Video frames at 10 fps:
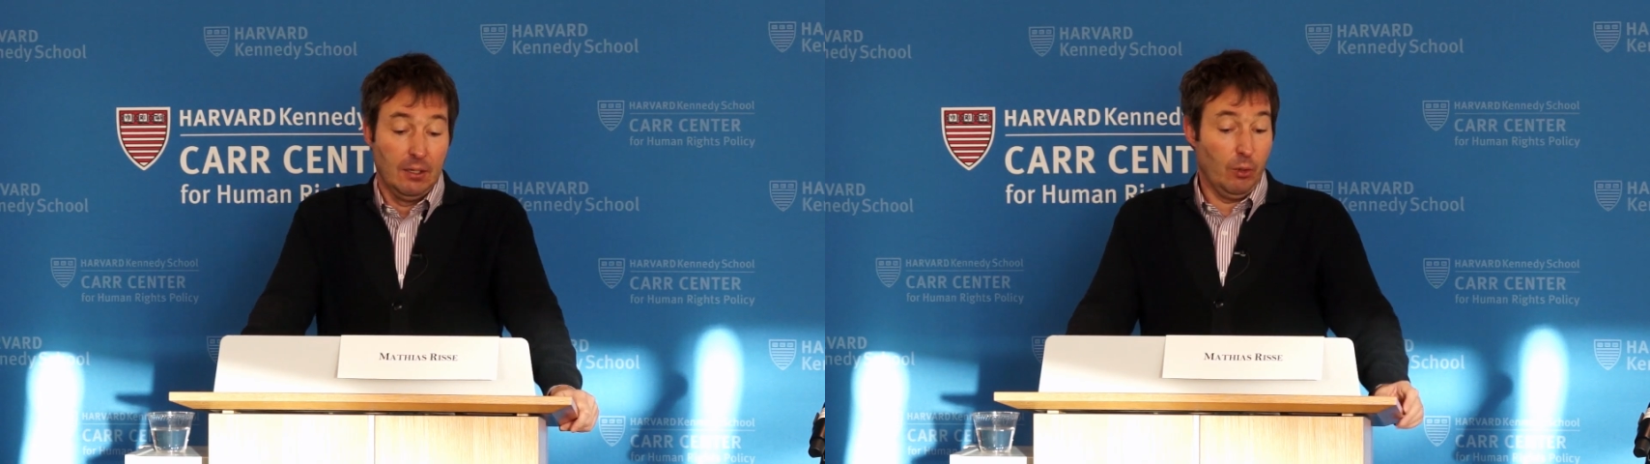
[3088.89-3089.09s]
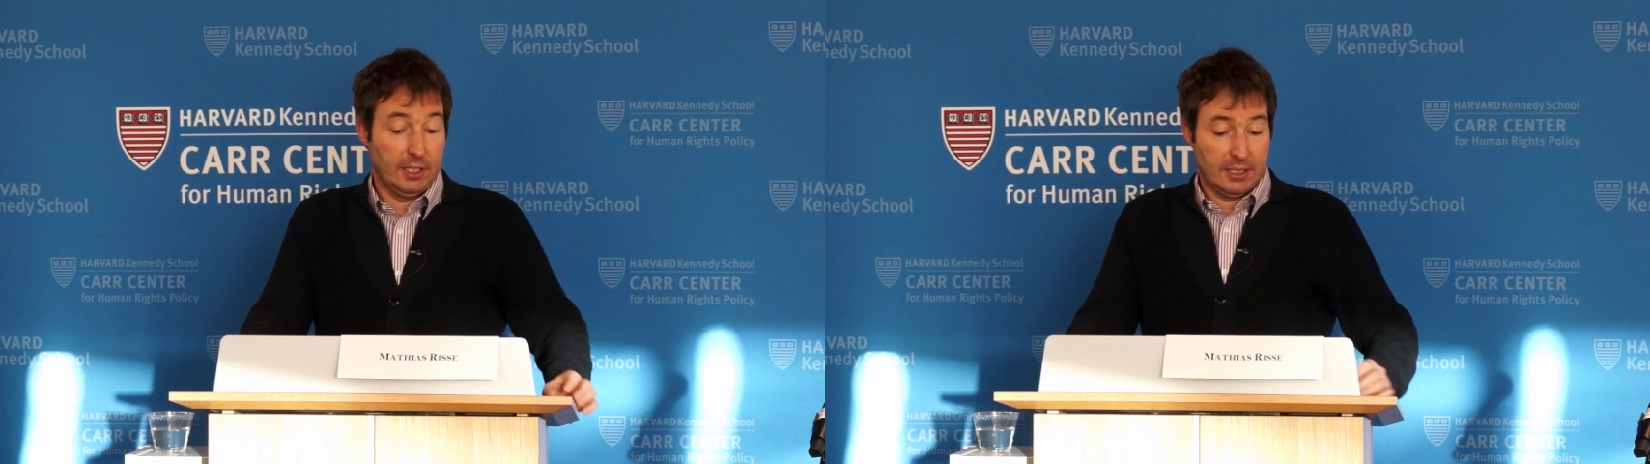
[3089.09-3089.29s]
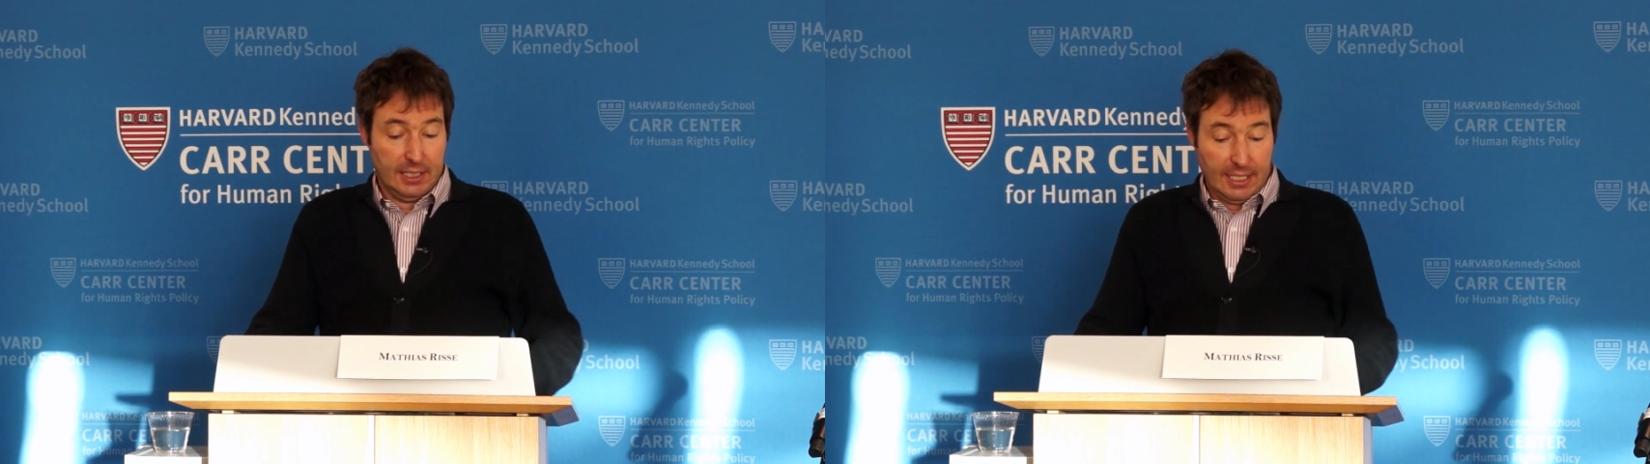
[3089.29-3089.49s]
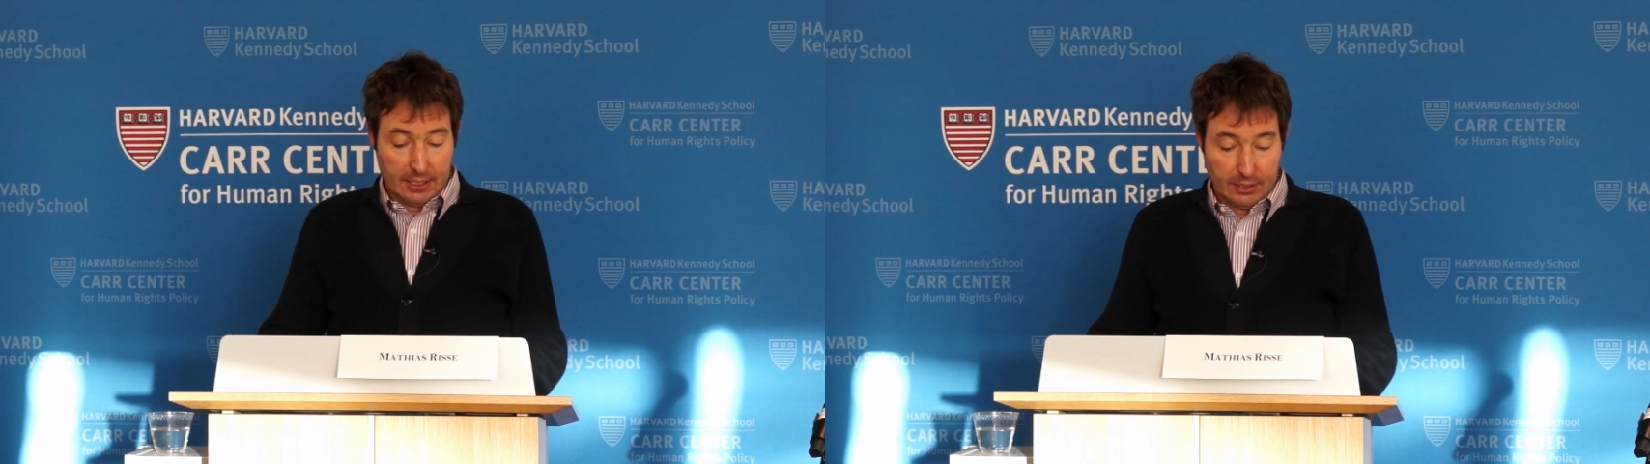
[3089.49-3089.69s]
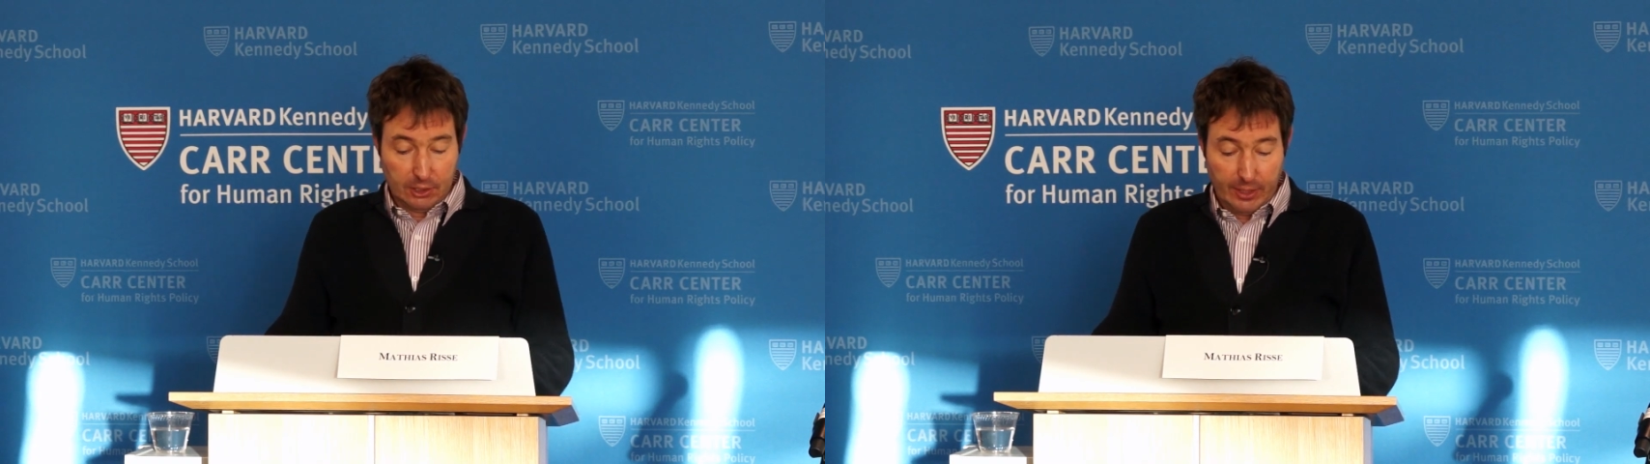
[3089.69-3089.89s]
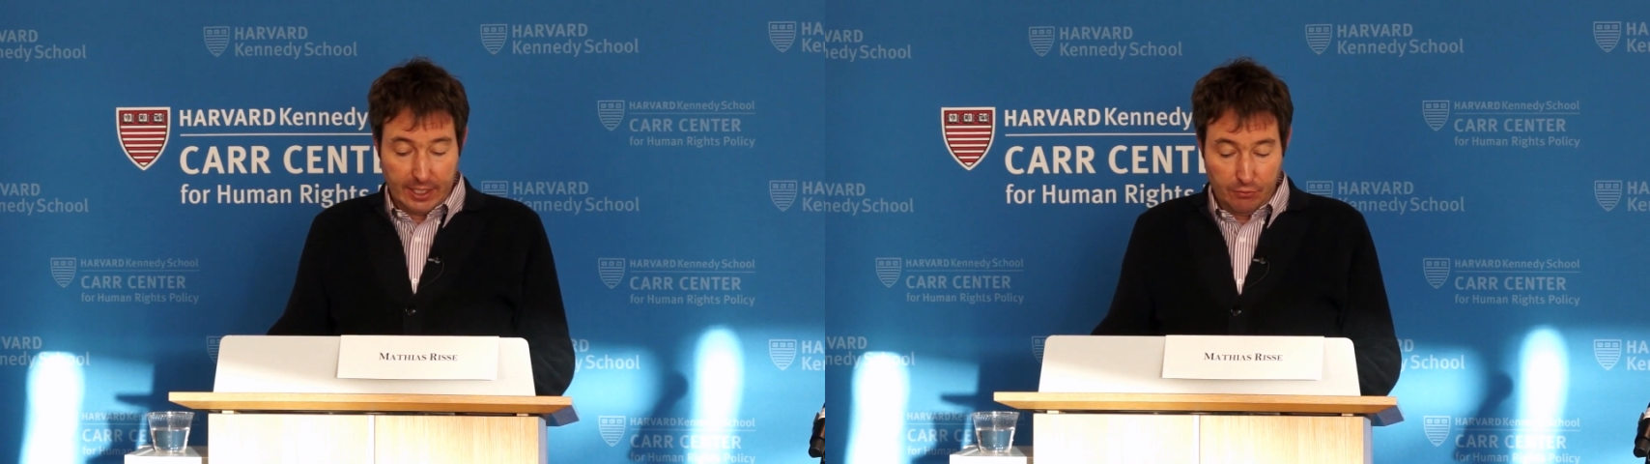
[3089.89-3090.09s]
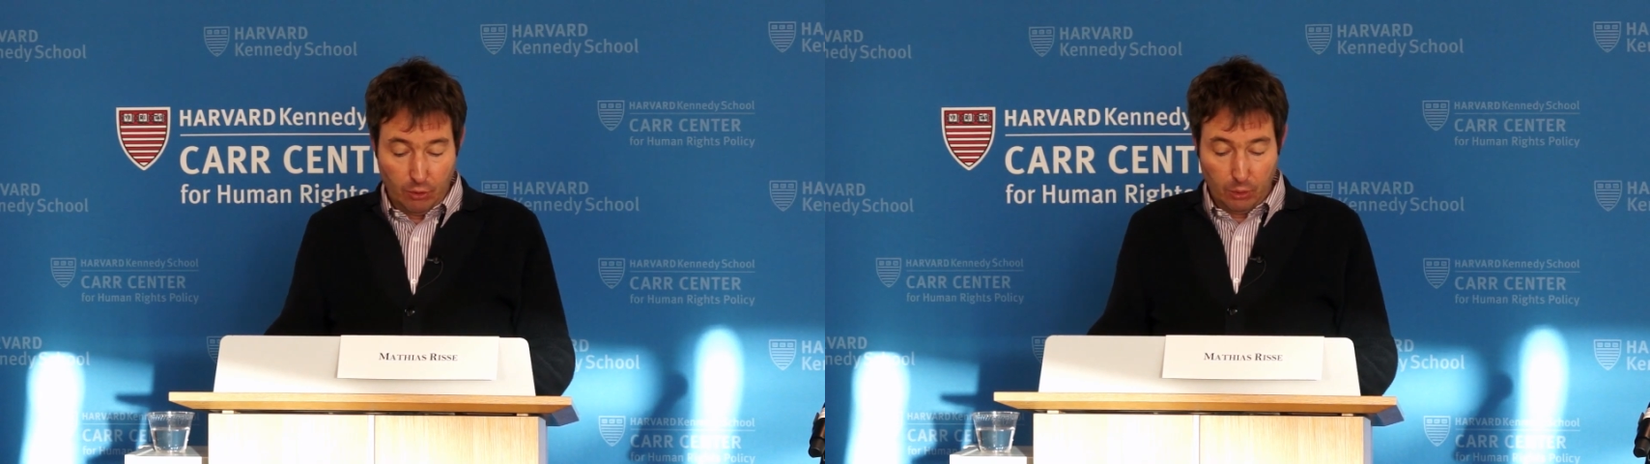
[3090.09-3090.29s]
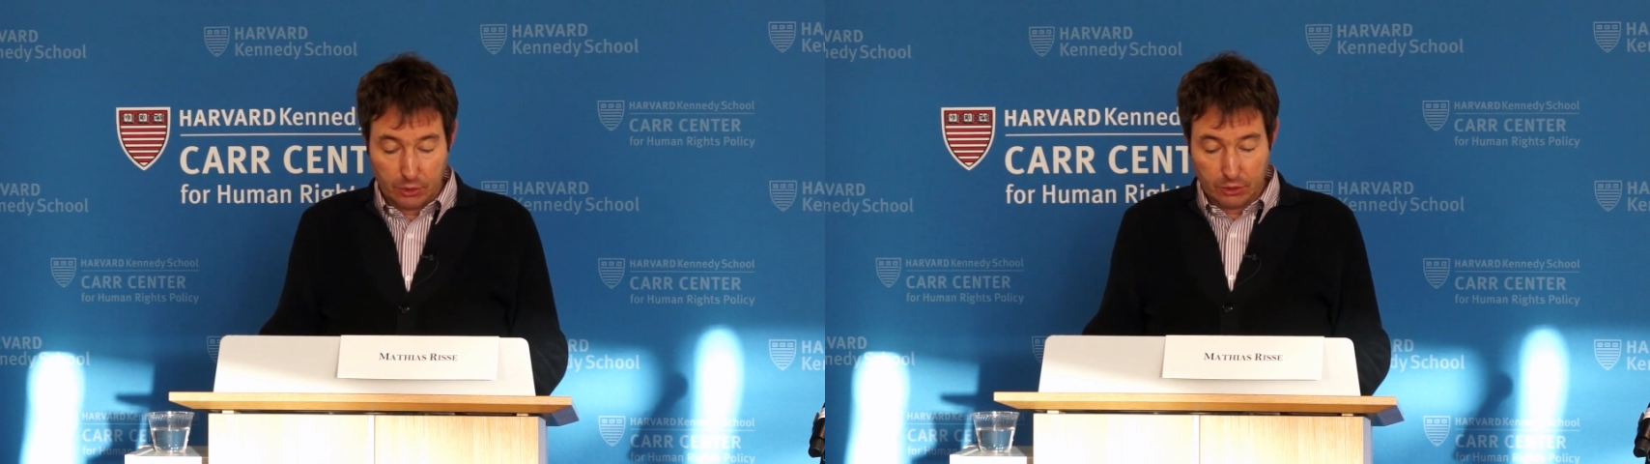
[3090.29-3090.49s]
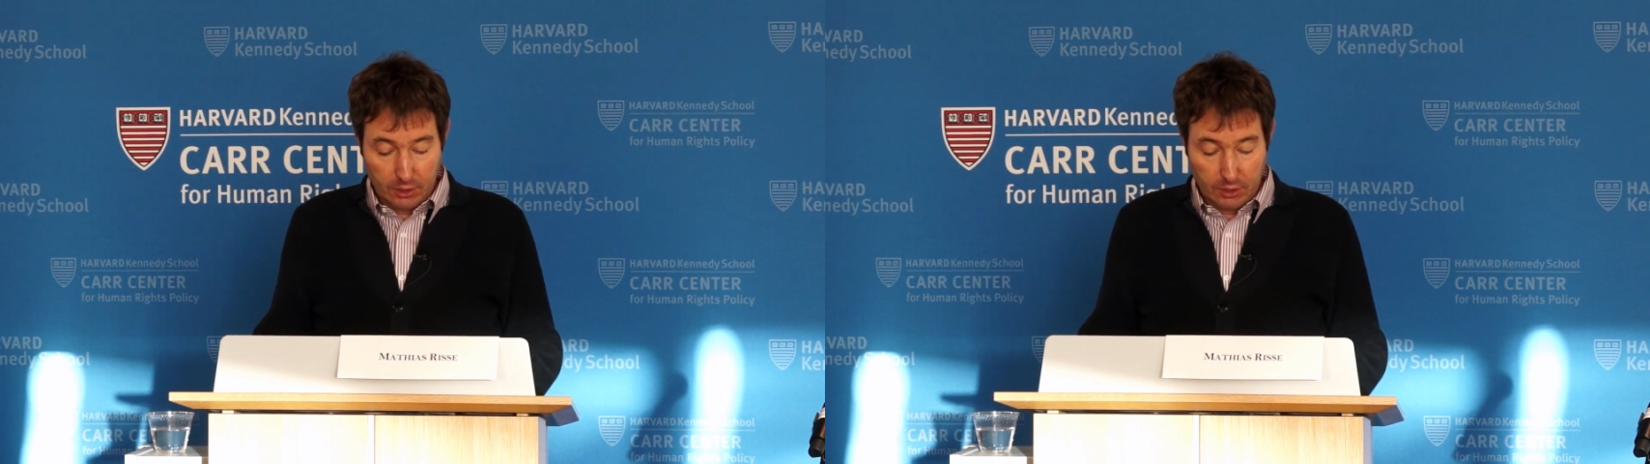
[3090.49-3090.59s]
What is needed is greater focus